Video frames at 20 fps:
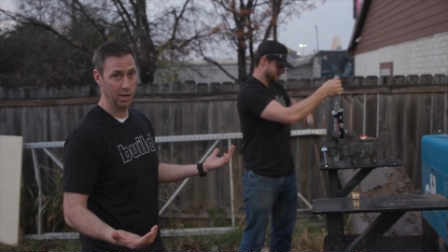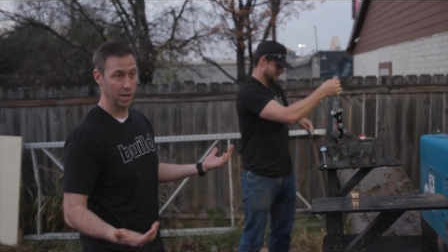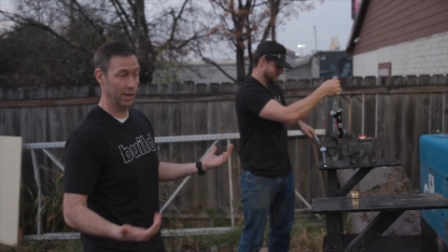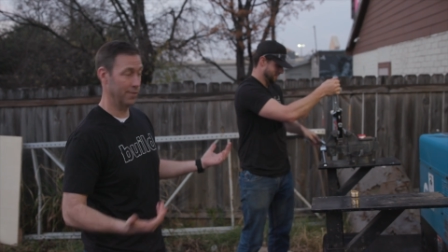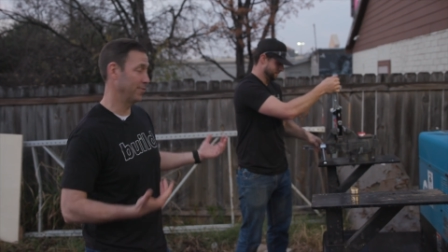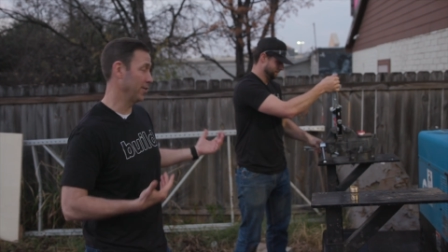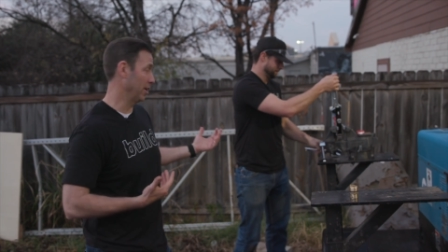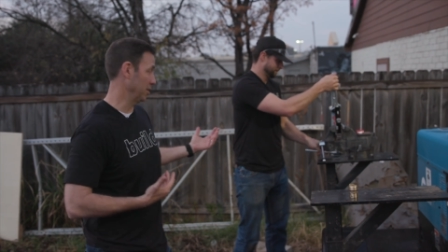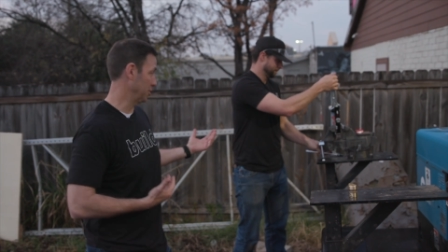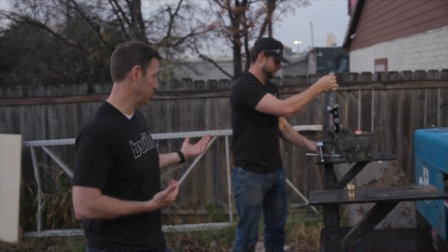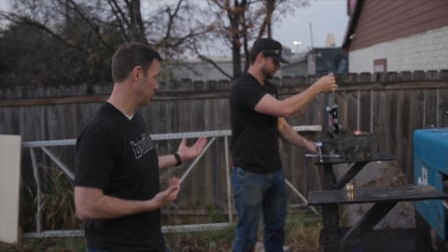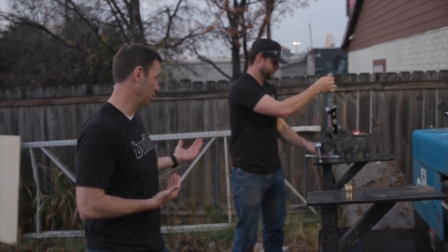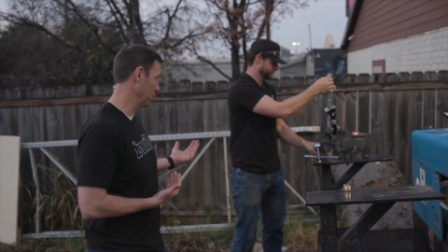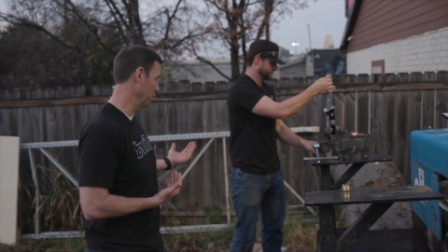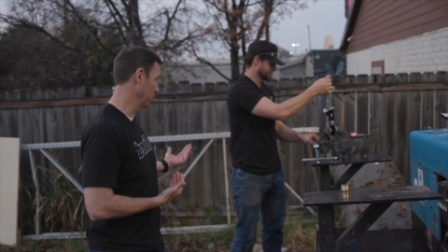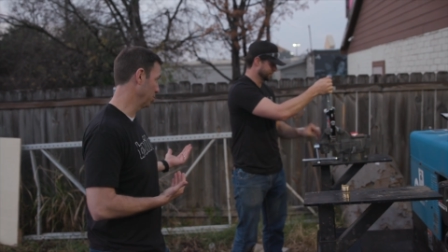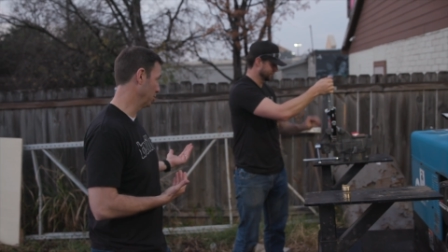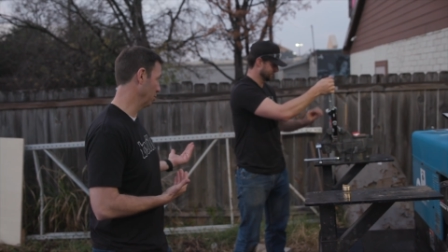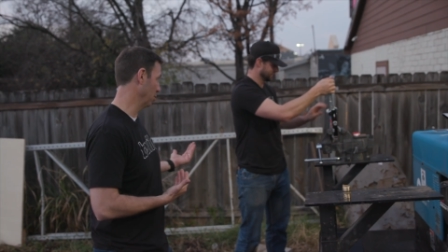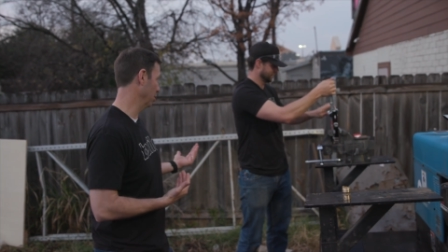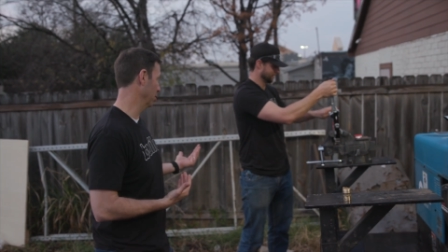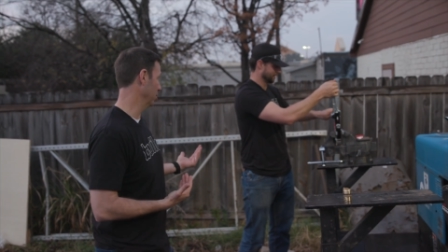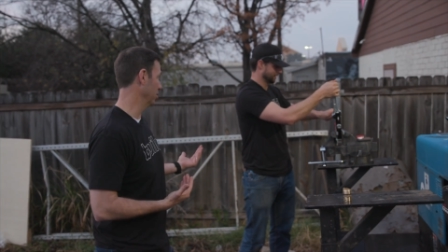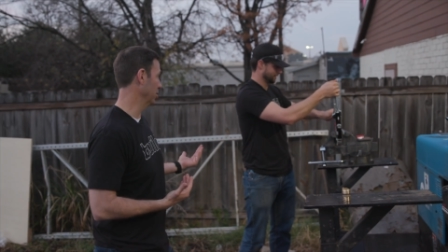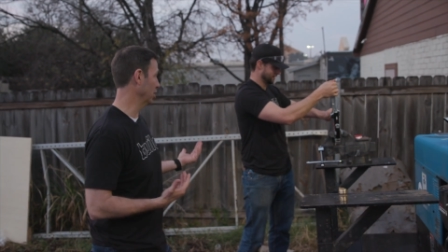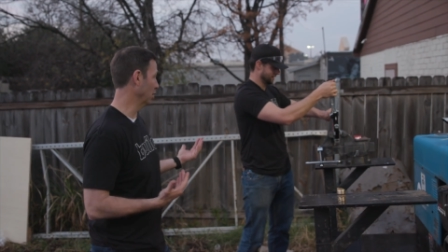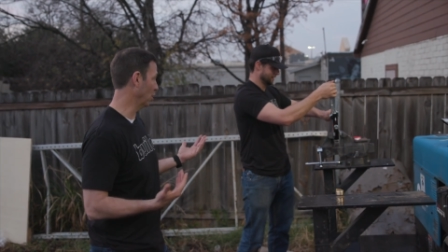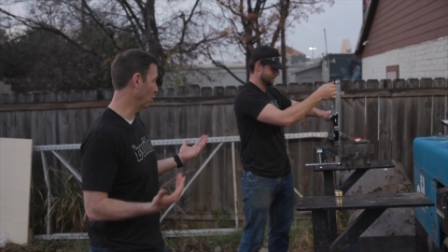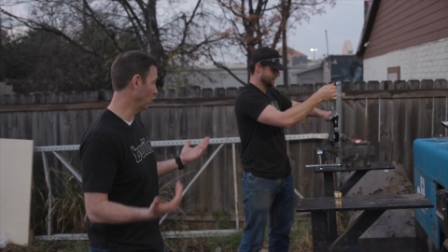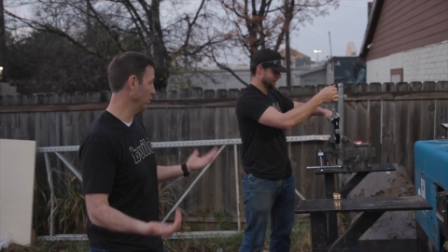if that's true,
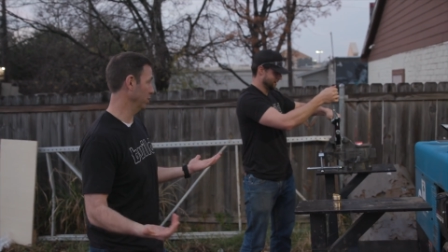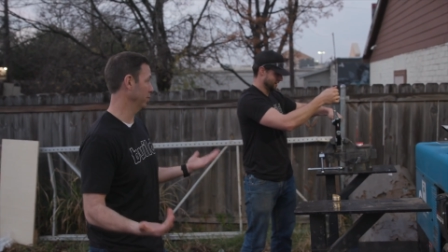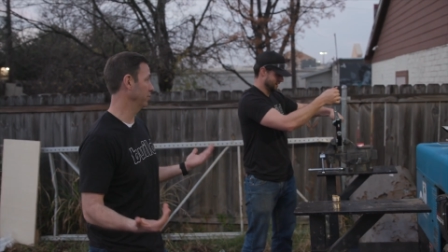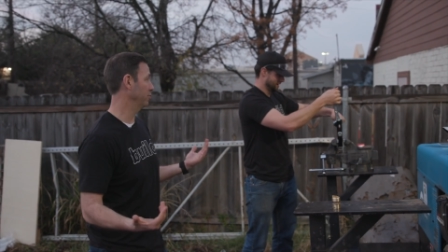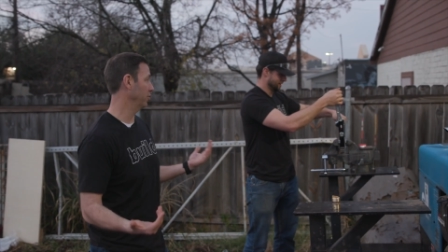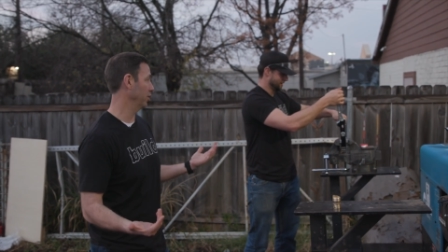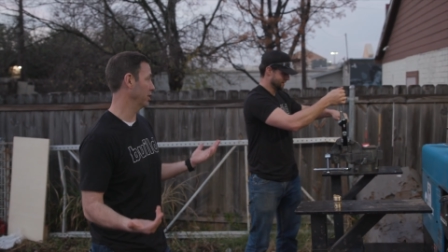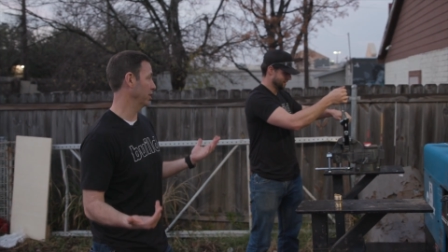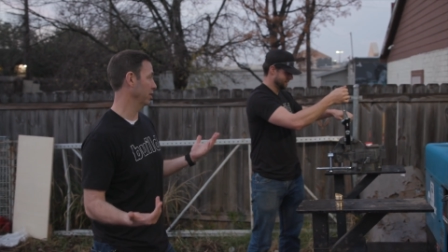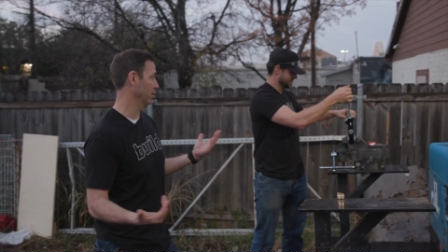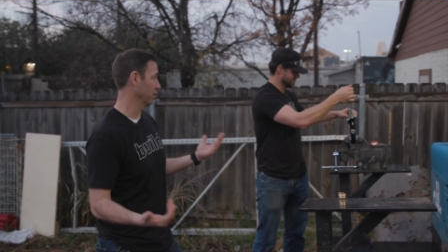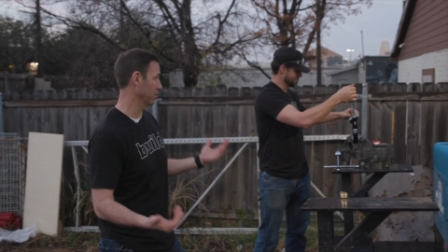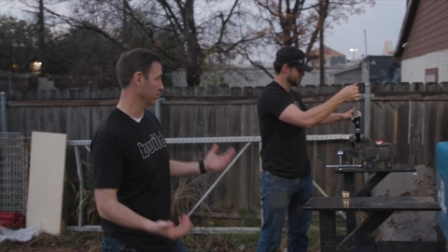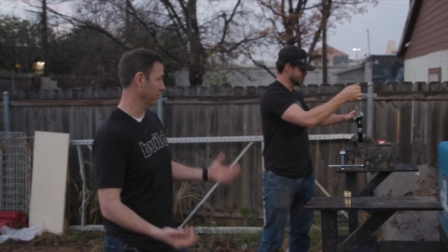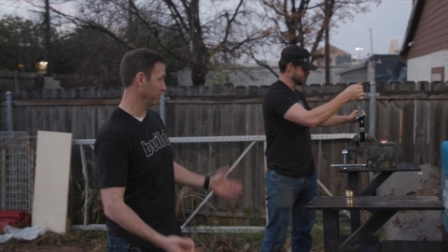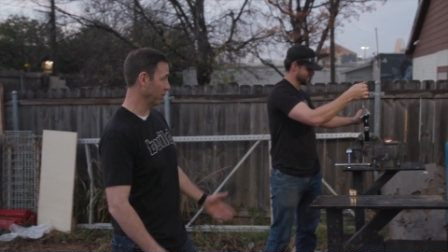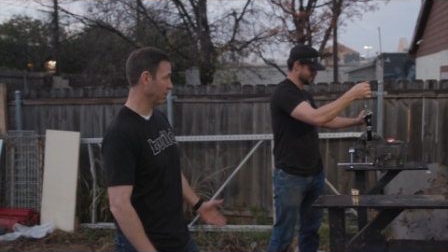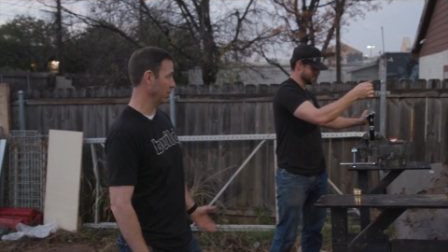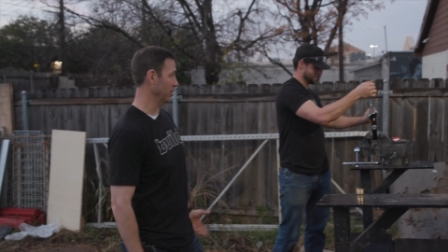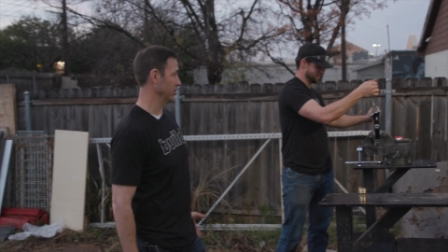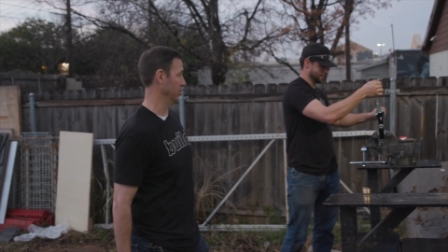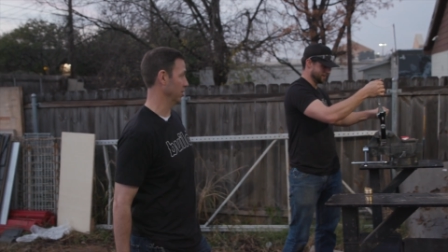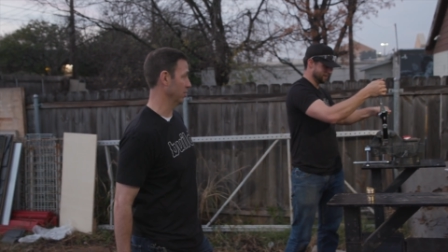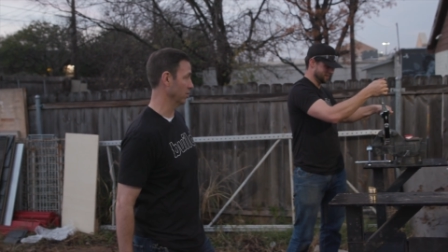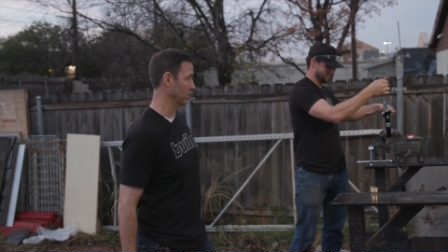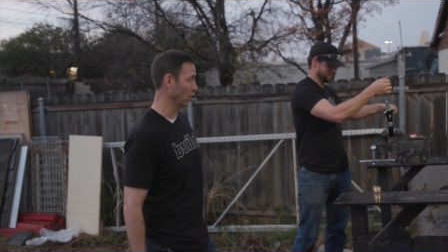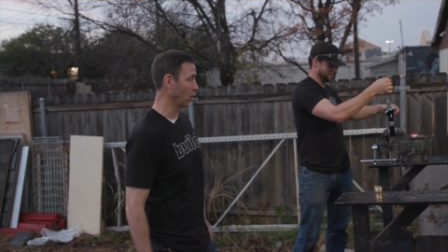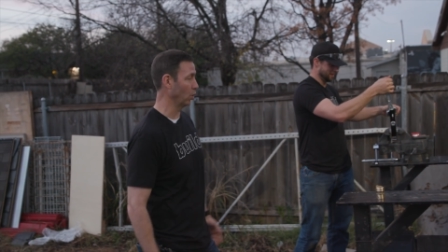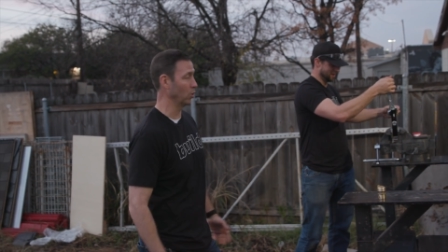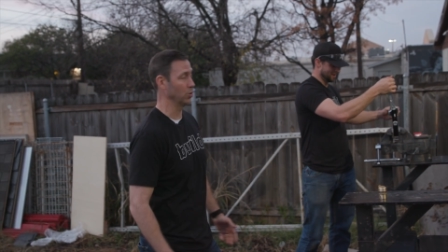Jordan, the only fitting that fails in
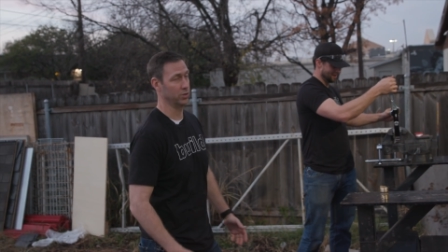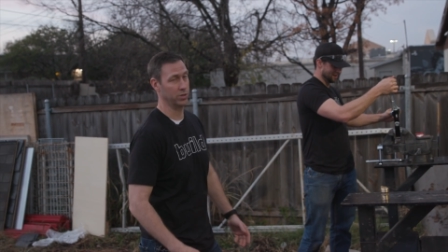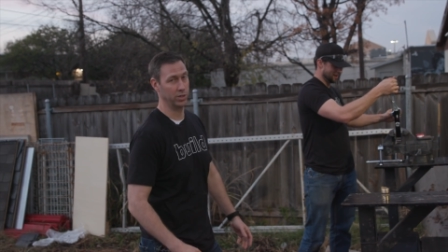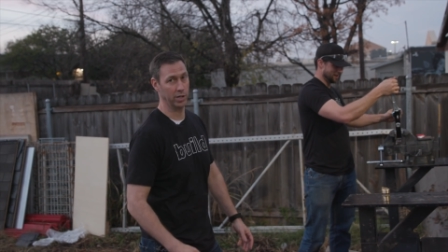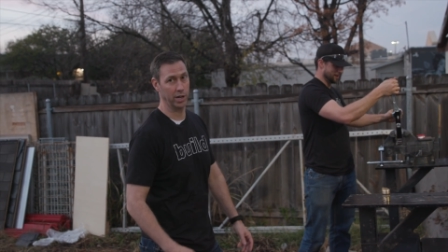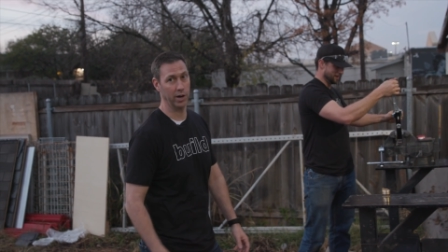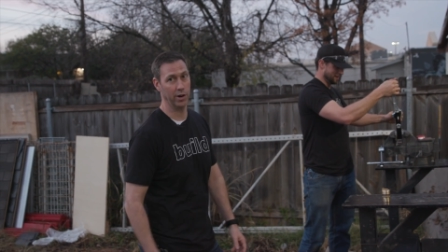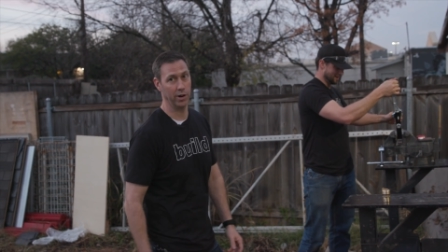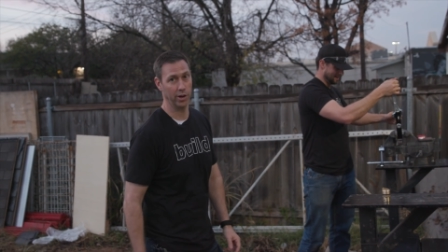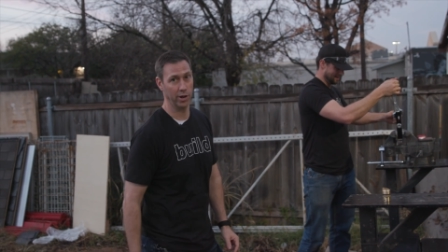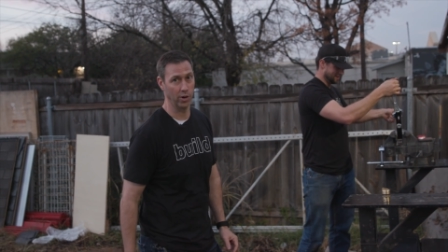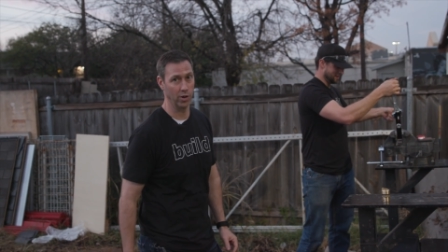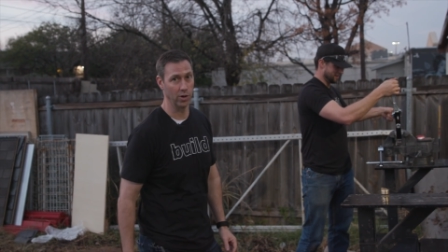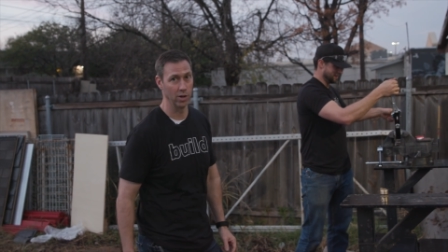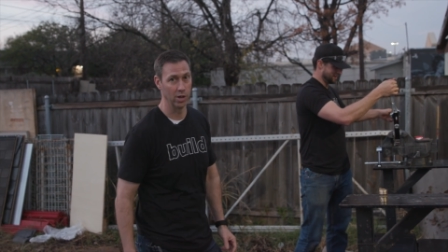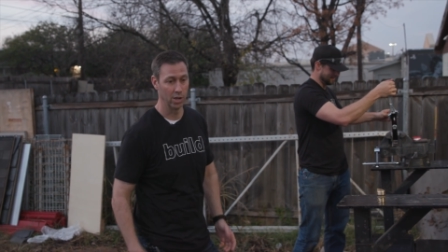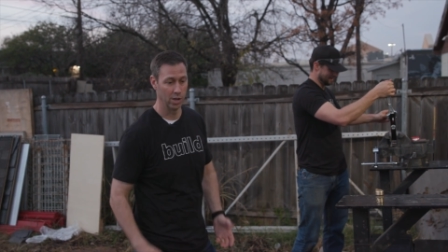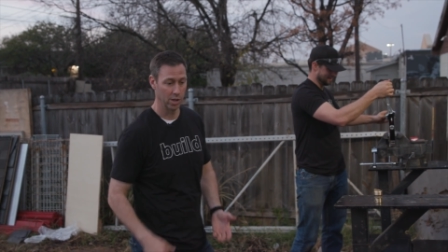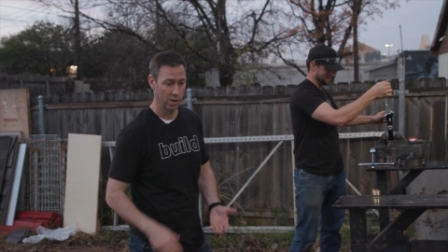this whole scenario